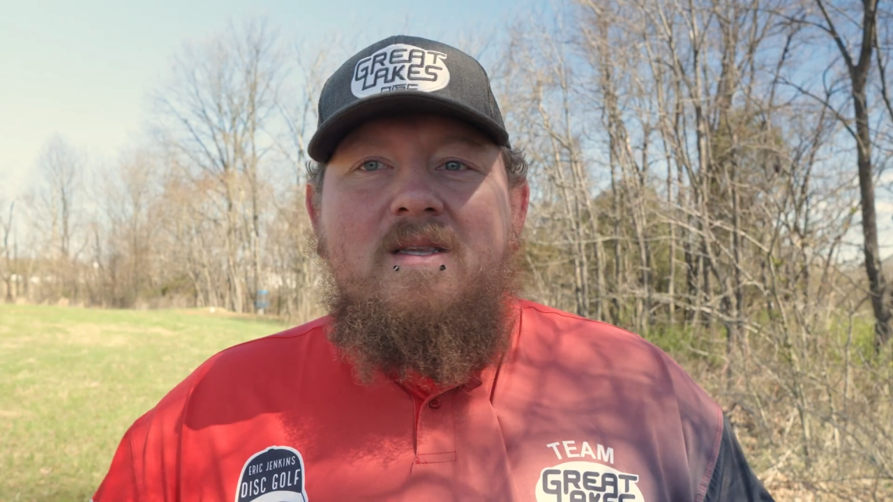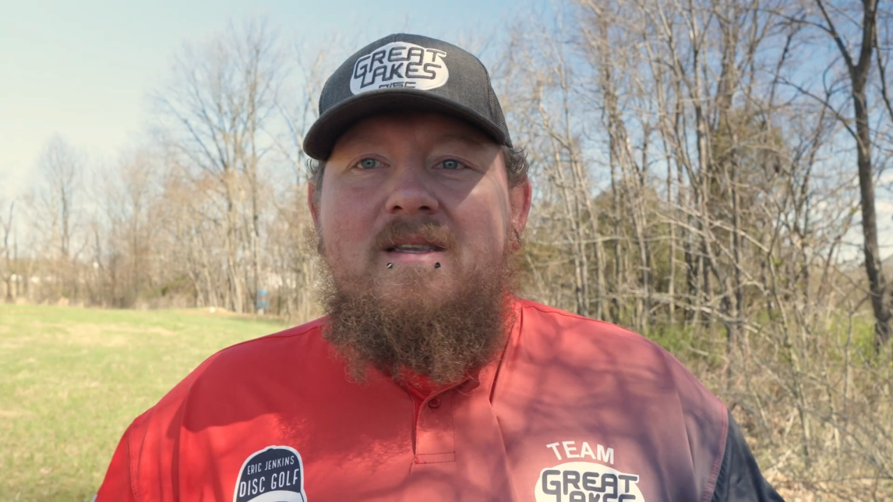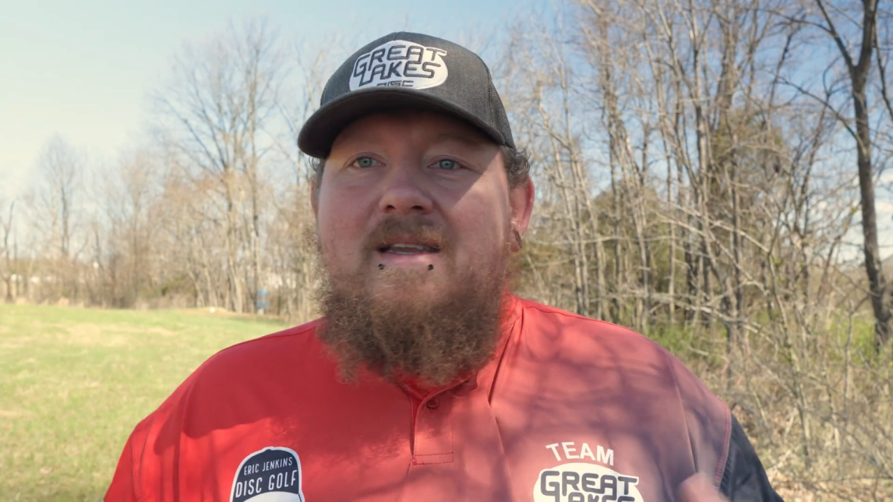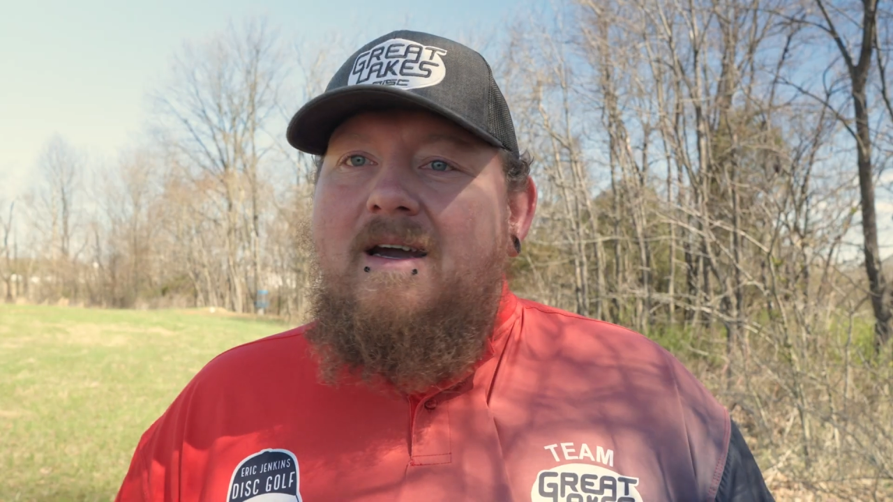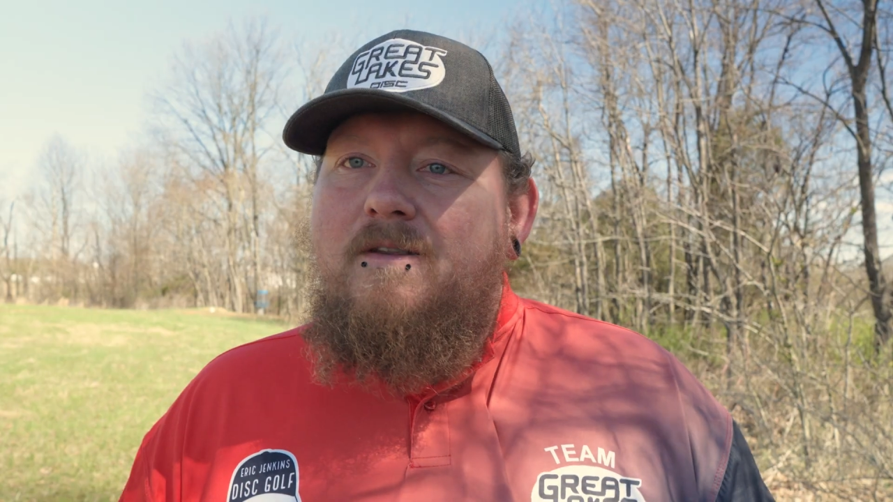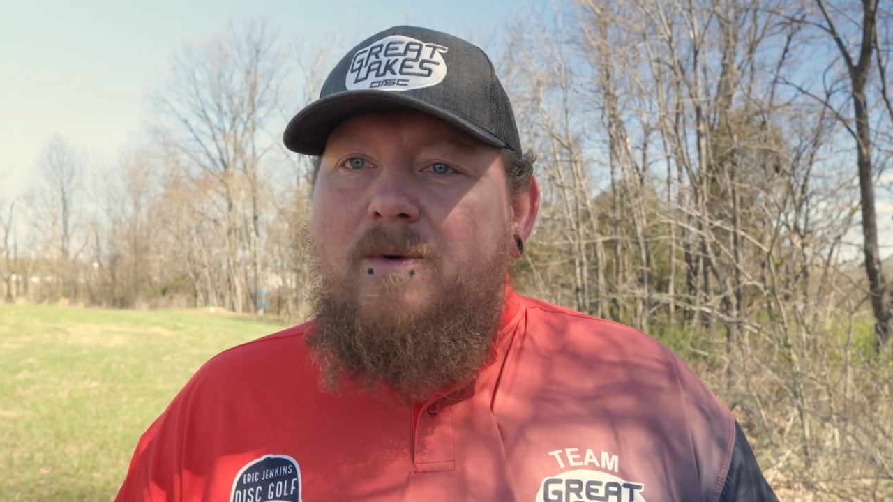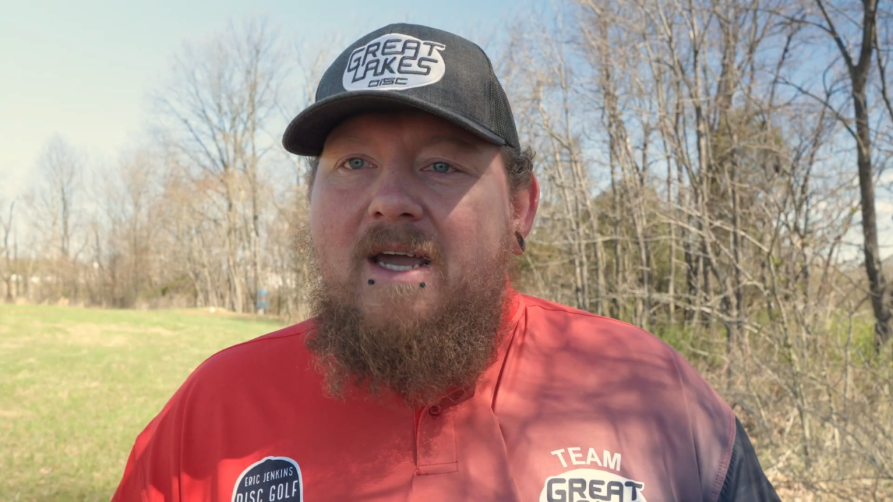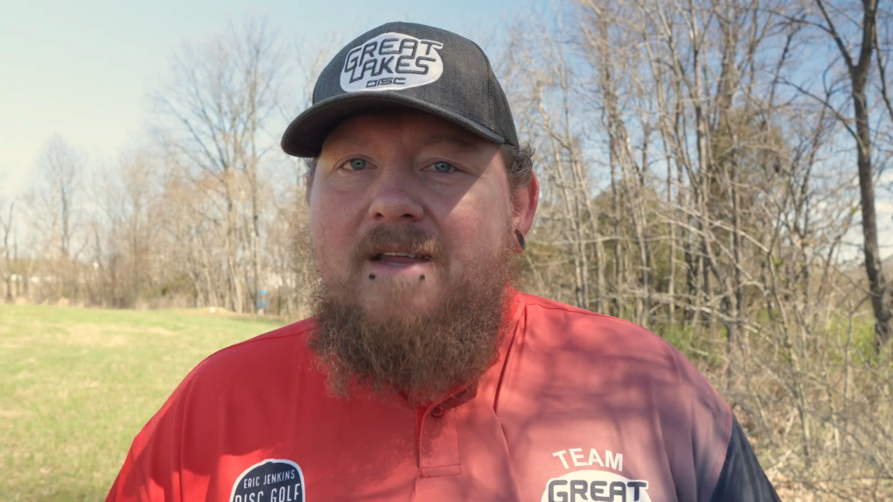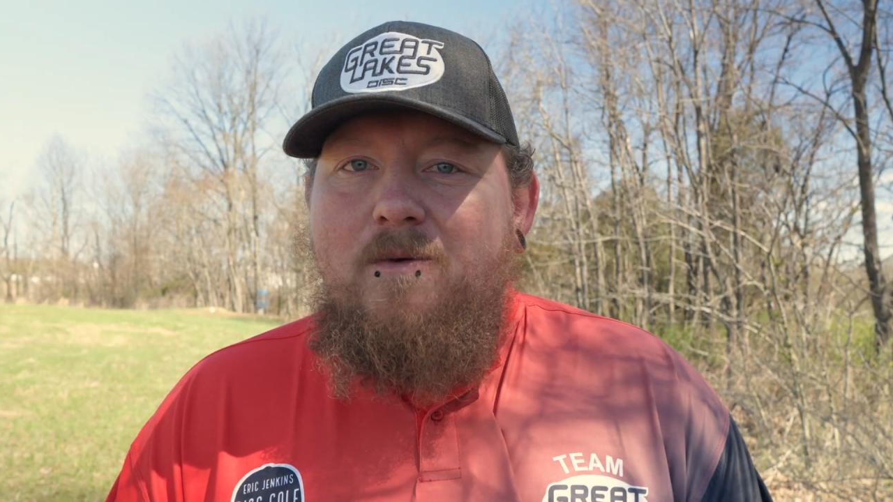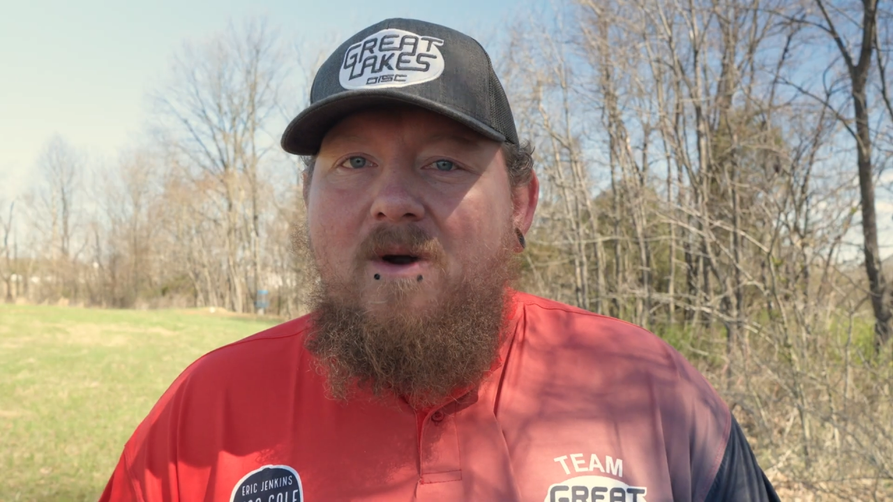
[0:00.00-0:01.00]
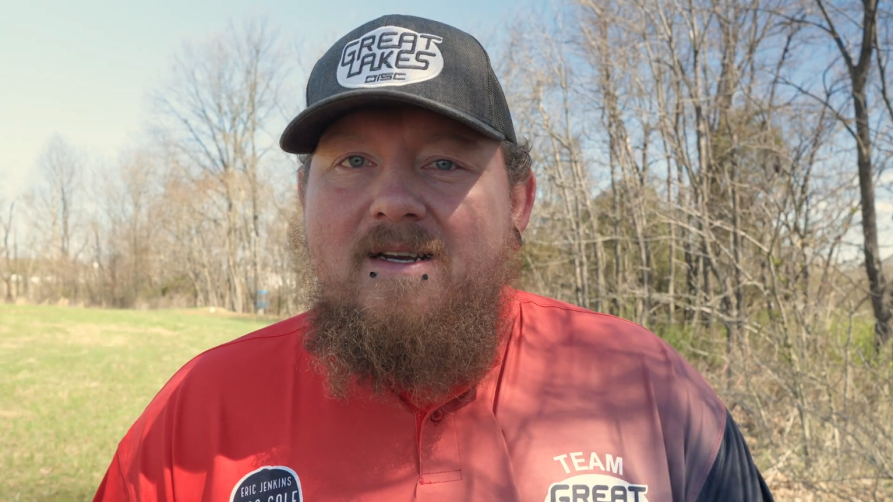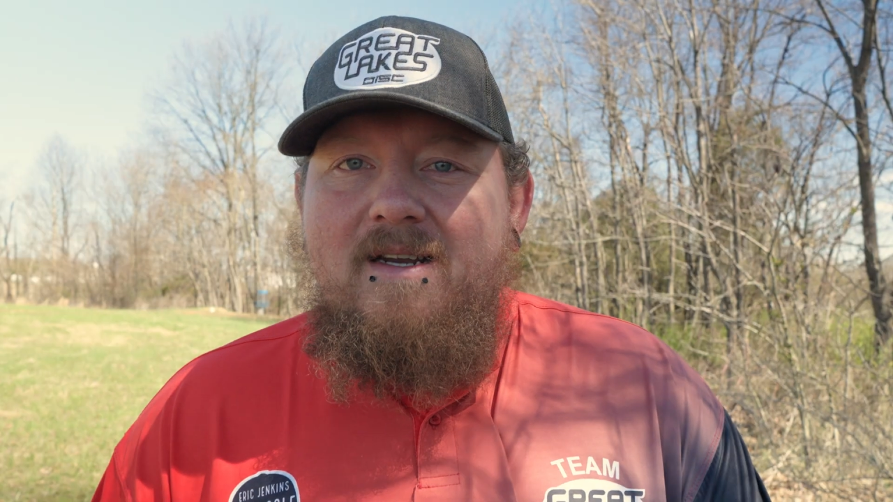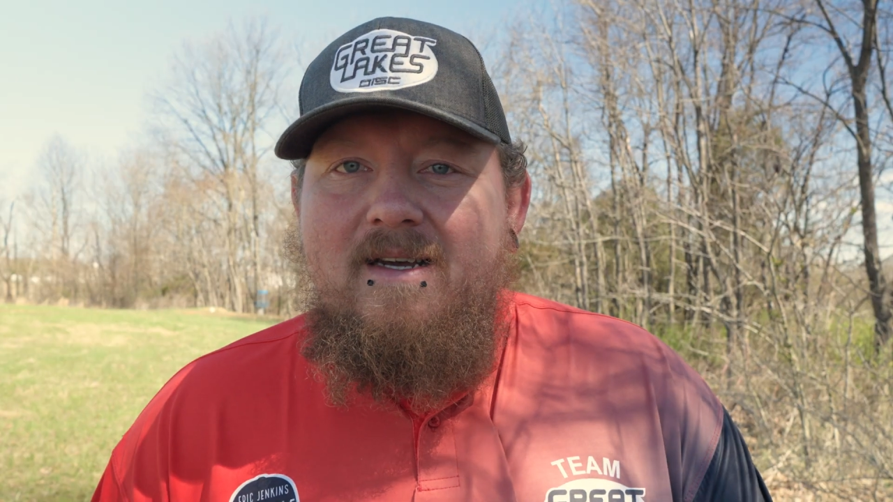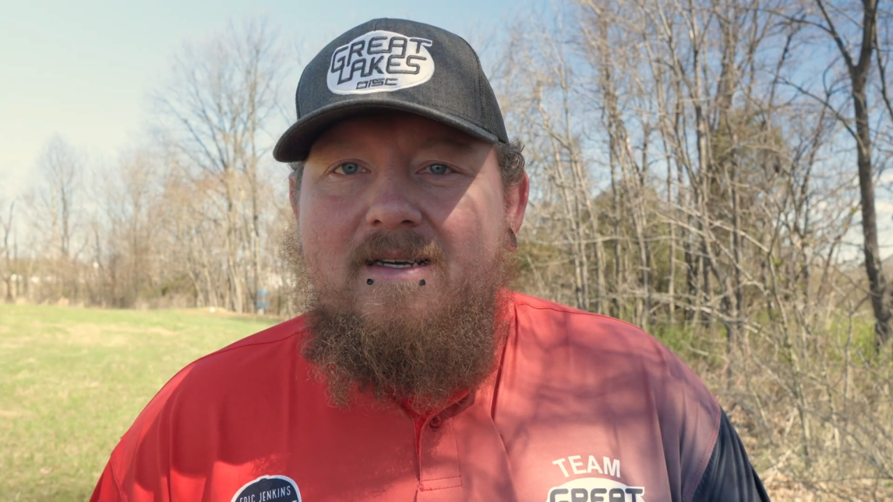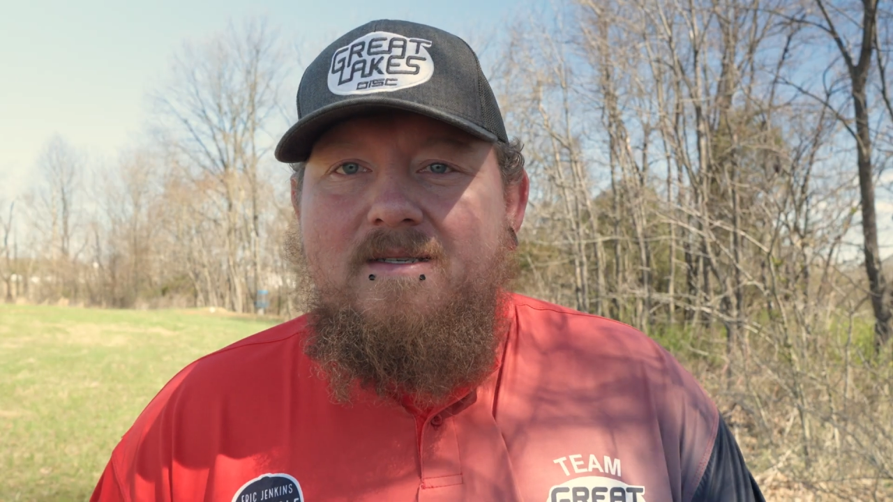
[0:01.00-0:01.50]
Now that we got the right
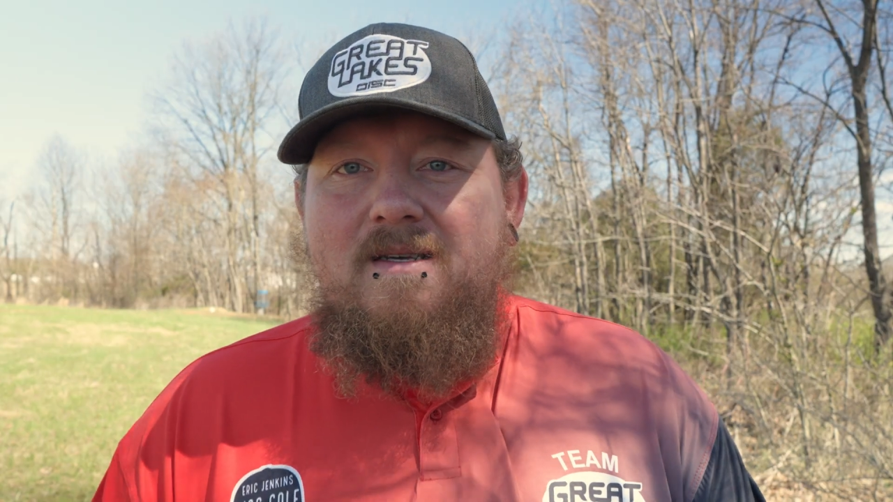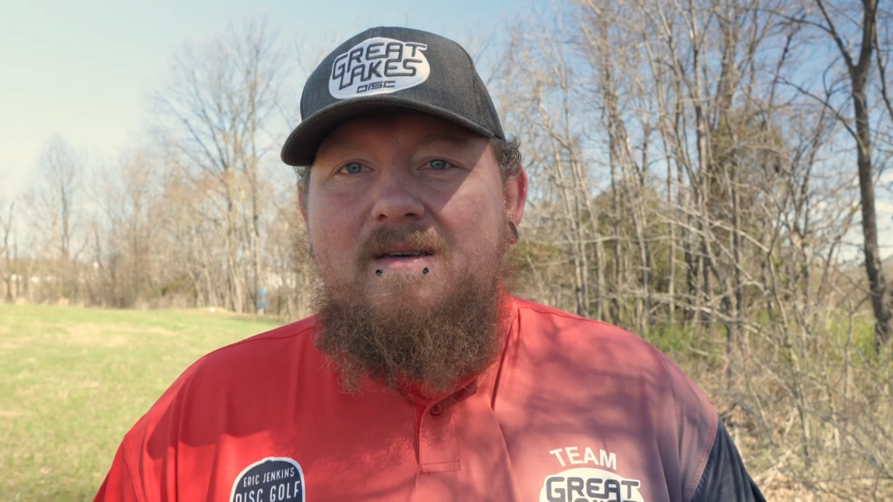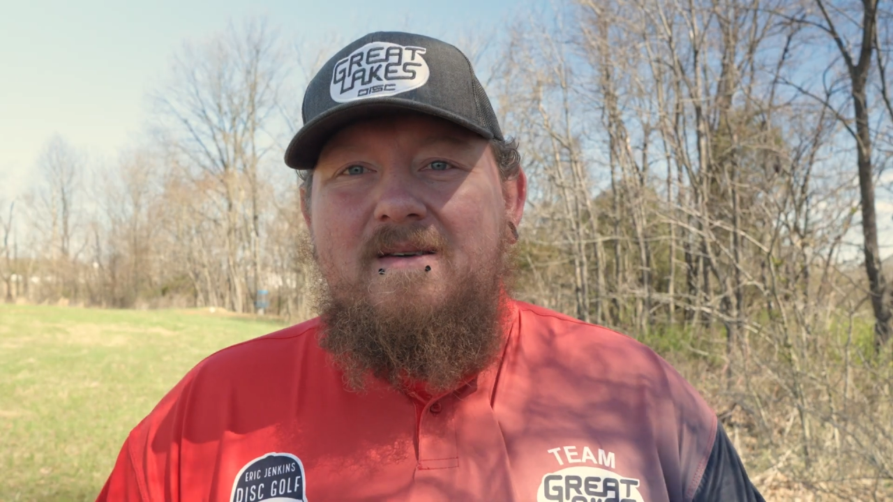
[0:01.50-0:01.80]
disc,